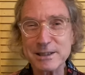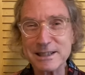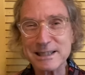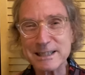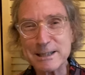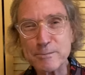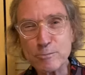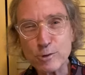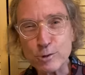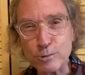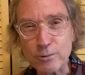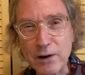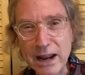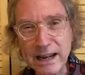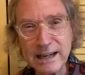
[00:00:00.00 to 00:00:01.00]
Just there's some
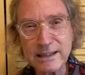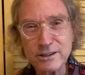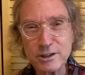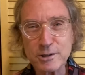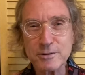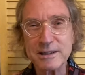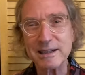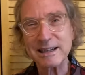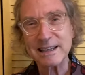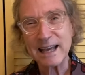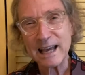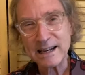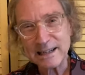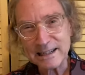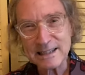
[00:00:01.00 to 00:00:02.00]
grain to it.
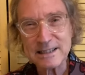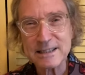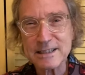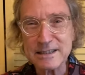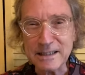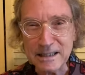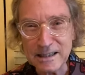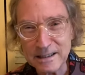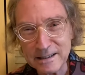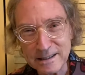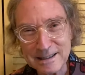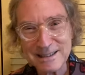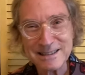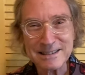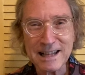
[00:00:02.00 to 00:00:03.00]
Again, it's
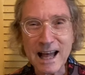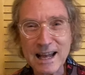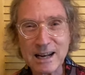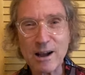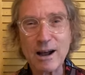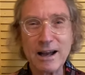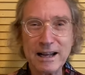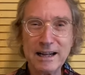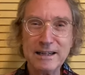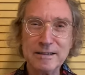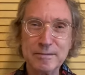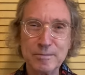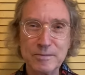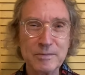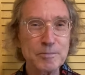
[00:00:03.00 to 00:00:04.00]
not a
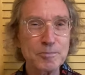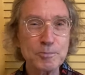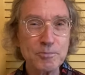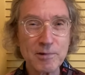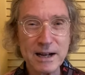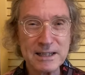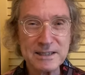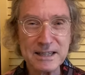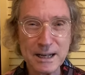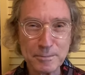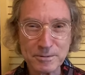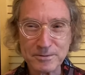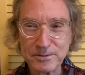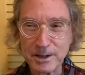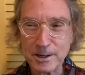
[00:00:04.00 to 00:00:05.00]
high-end priced
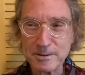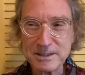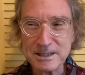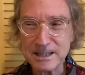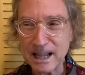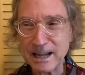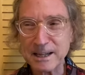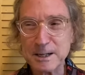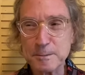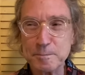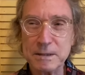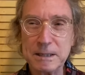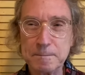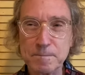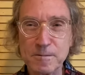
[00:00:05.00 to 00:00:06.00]
amplifier. It's not going to
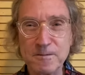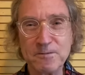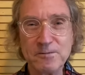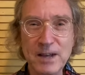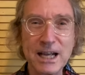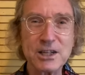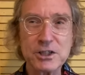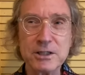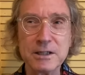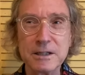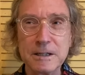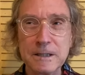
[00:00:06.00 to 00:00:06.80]
be perfection.